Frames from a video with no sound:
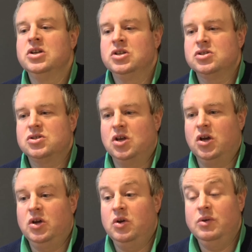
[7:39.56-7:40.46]

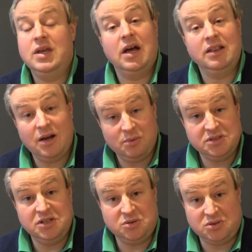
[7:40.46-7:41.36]
So yeah, that was
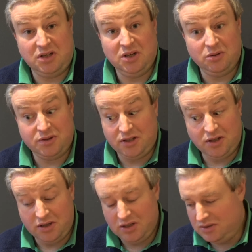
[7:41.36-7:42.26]
an interesting little thing that
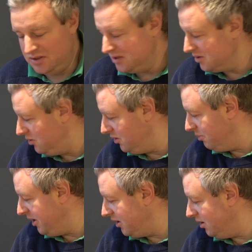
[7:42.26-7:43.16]
I noticed on the
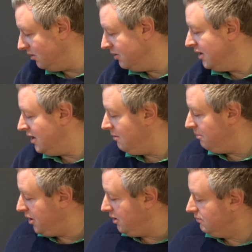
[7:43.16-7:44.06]
packet.
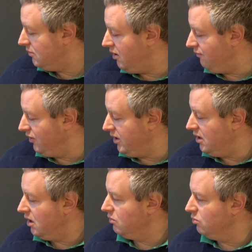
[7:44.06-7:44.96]
But hopefully
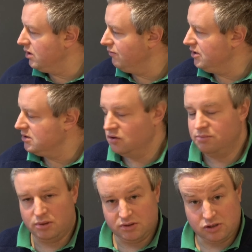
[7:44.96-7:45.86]
I will give these little
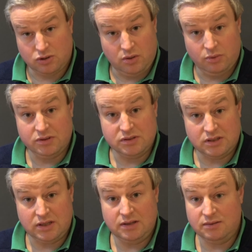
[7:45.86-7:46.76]
pods a try one
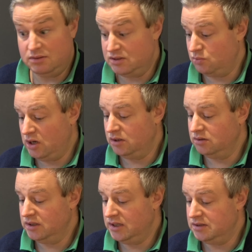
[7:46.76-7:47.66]
day as
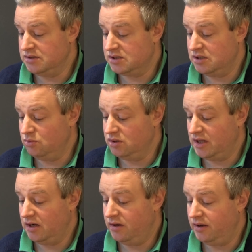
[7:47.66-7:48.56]
well and see what
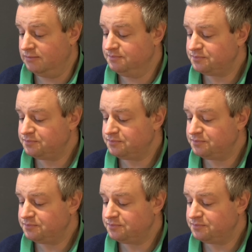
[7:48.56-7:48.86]
they're like.